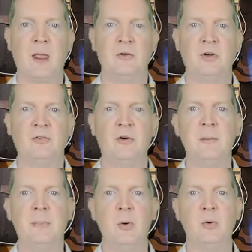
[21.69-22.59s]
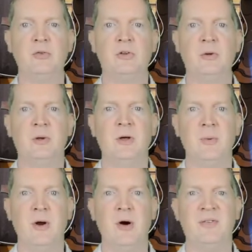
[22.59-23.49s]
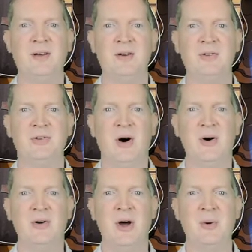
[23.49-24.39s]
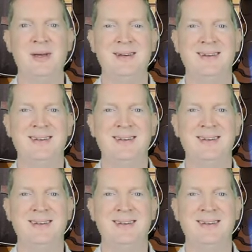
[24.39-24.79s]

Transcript: So it's very important that we know where our fingers are going.